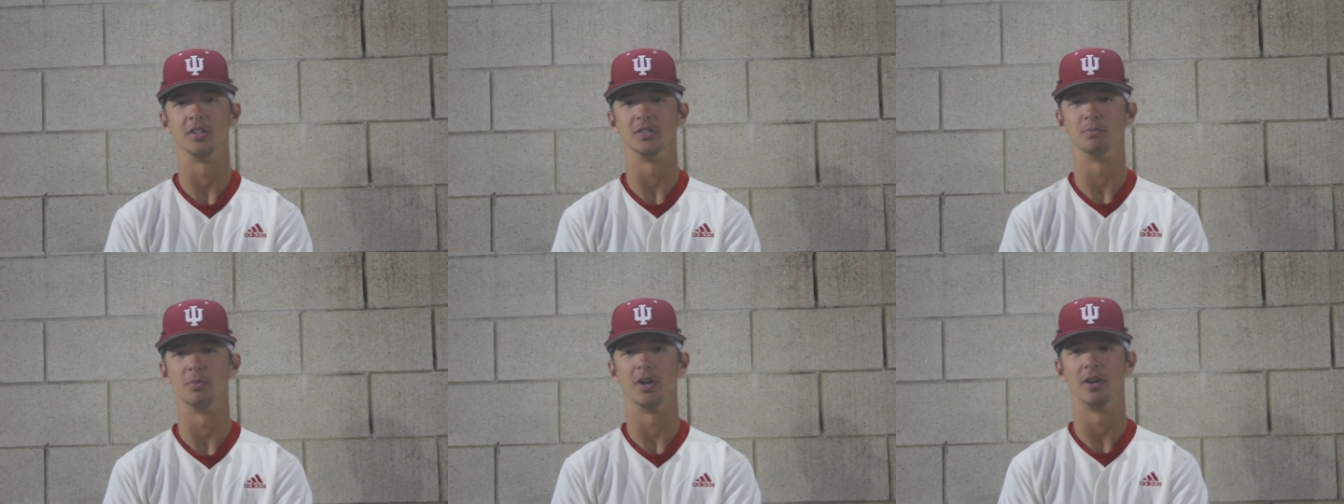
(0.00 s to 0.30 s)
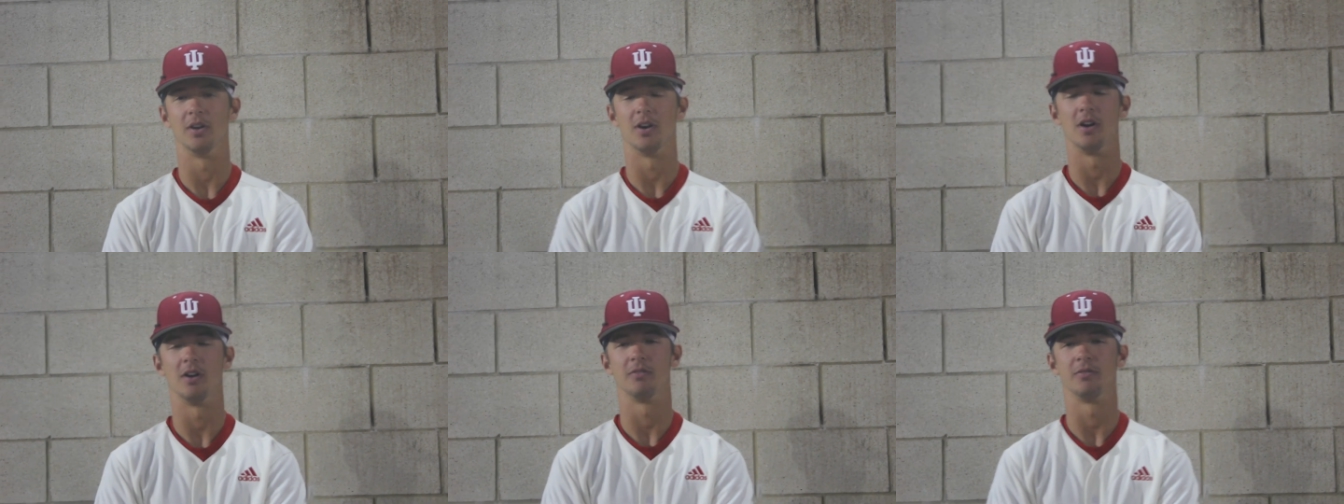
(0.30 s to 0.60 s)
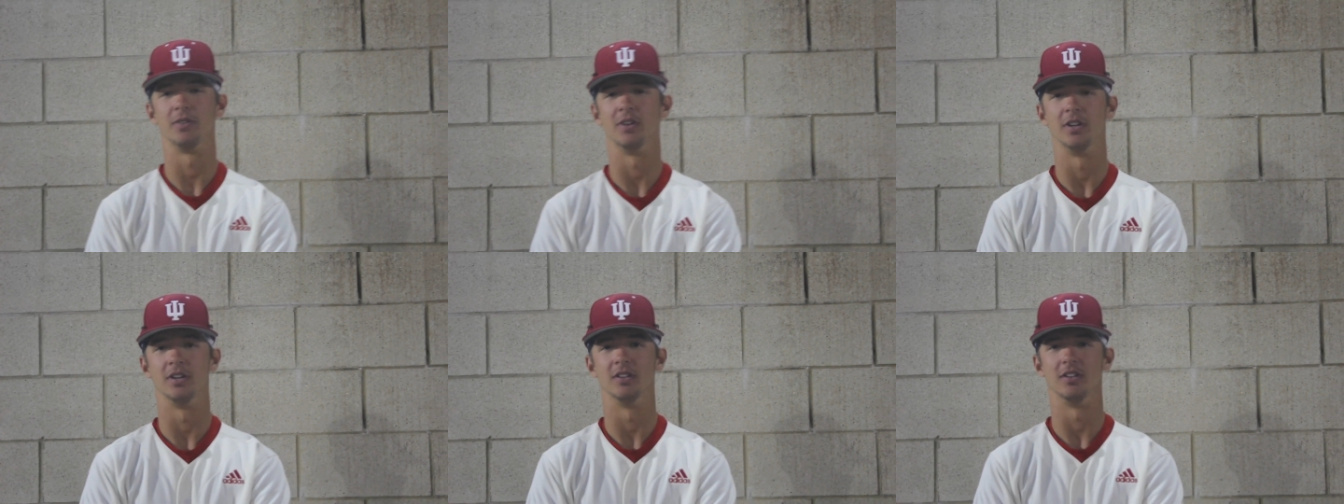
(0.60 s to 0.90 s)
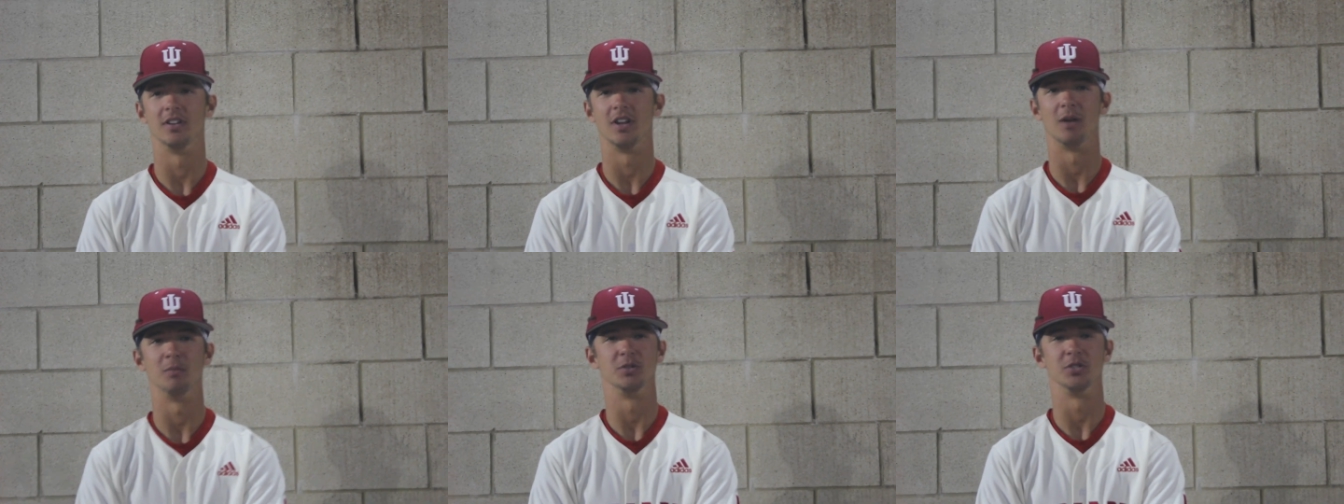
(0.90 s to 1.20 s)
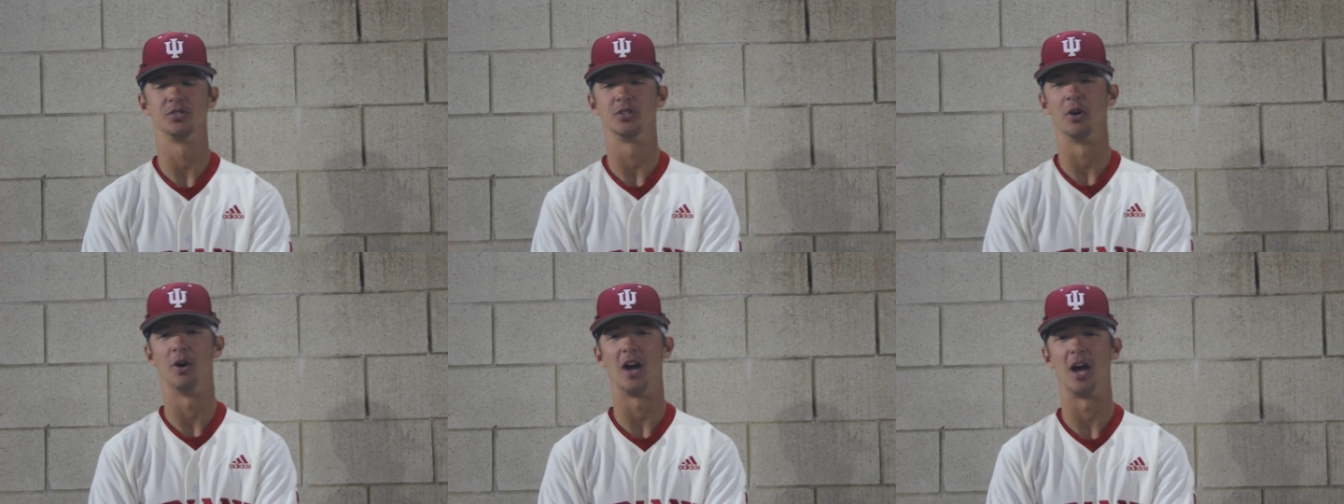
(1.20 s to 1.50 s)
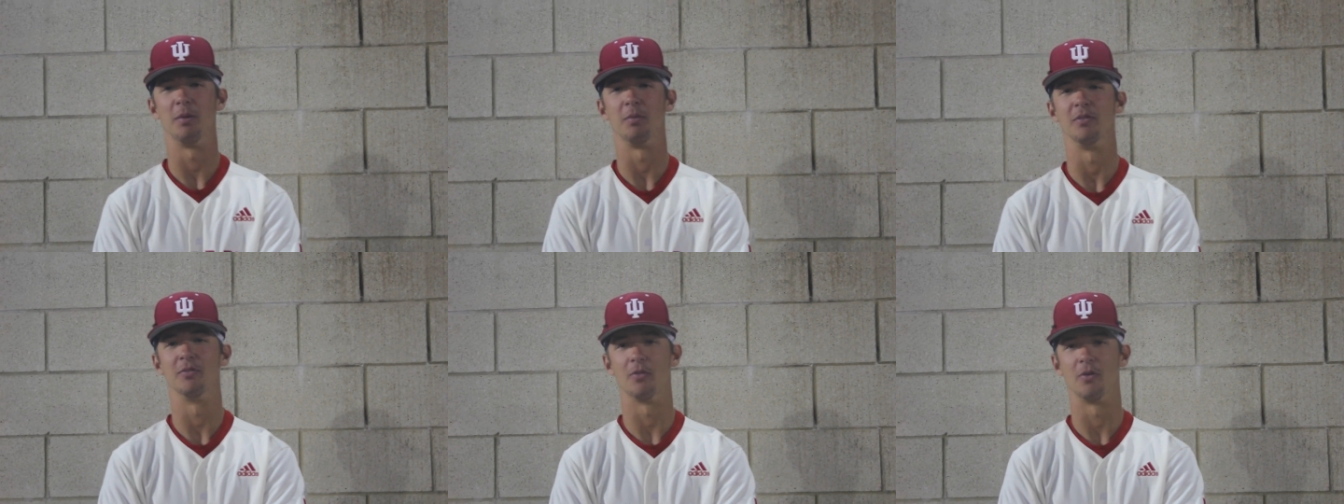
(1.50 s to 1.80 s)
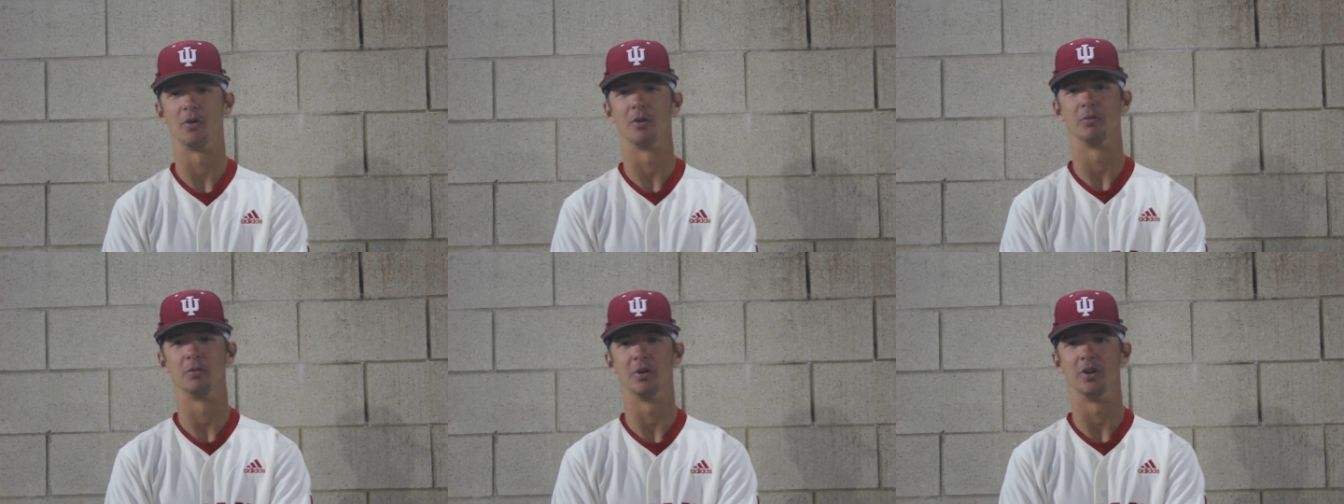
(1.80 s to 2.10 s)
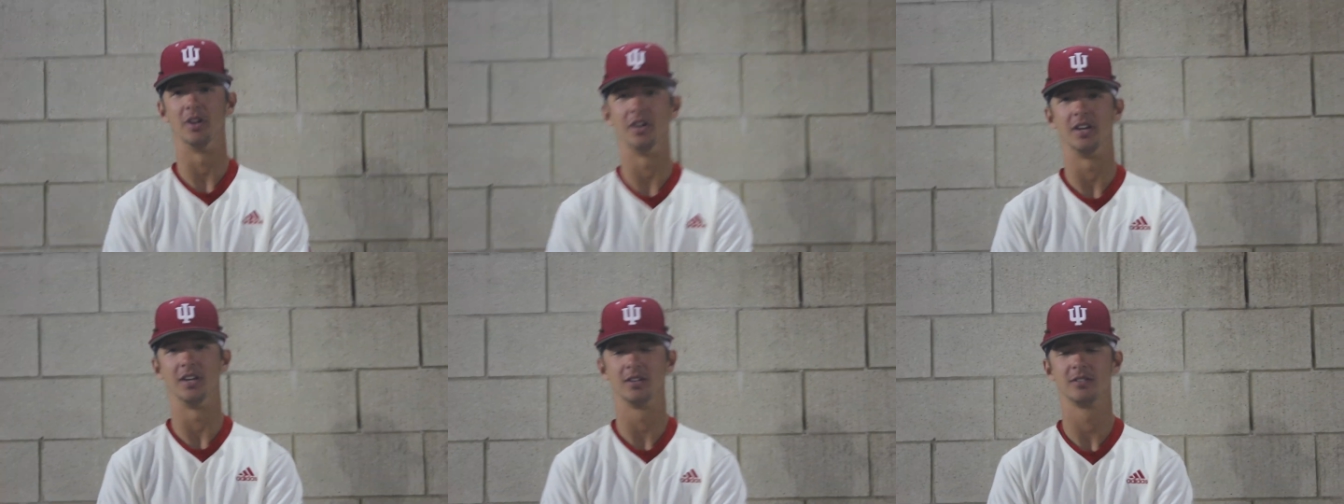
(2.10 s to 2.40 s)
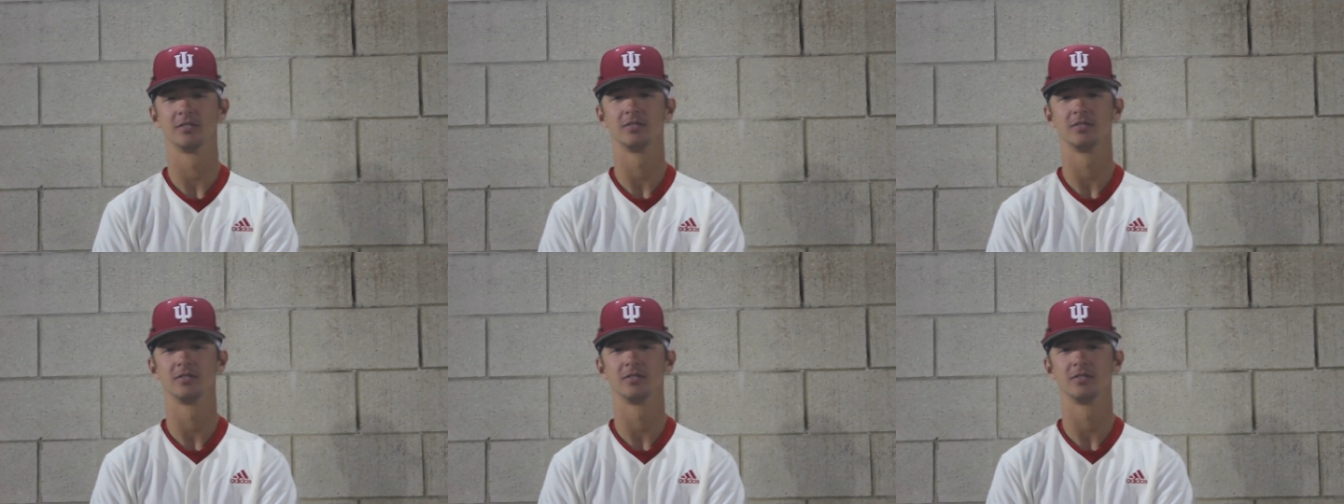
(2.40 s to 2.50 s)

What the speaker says: his butt off, and I'm just so happy for him, really.